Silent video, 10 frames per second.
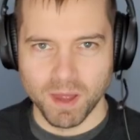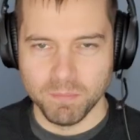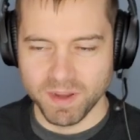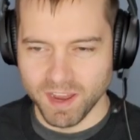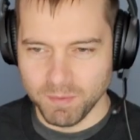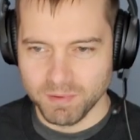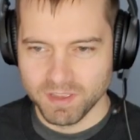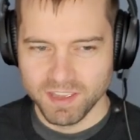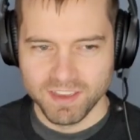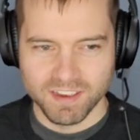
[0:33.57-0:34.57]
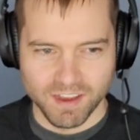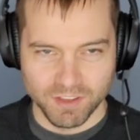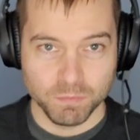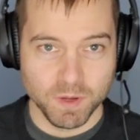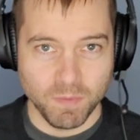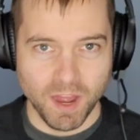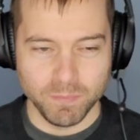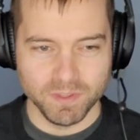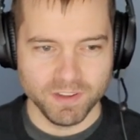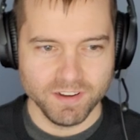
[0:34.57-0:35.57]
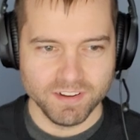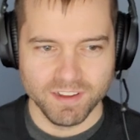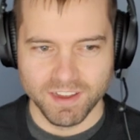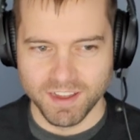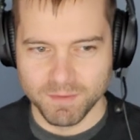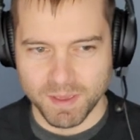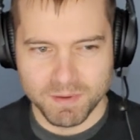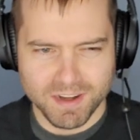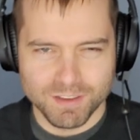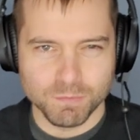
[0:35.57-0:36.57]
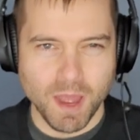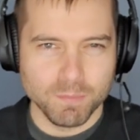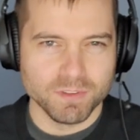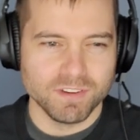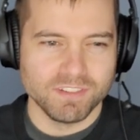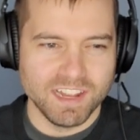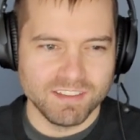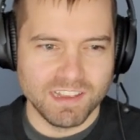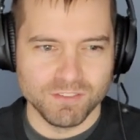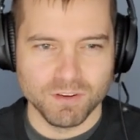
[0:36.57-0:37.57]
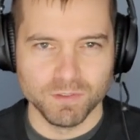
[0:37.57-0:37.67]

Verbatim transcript: Pump It Up. Uh, it's pretty popular, uh, maybe not as popular as Dance Dance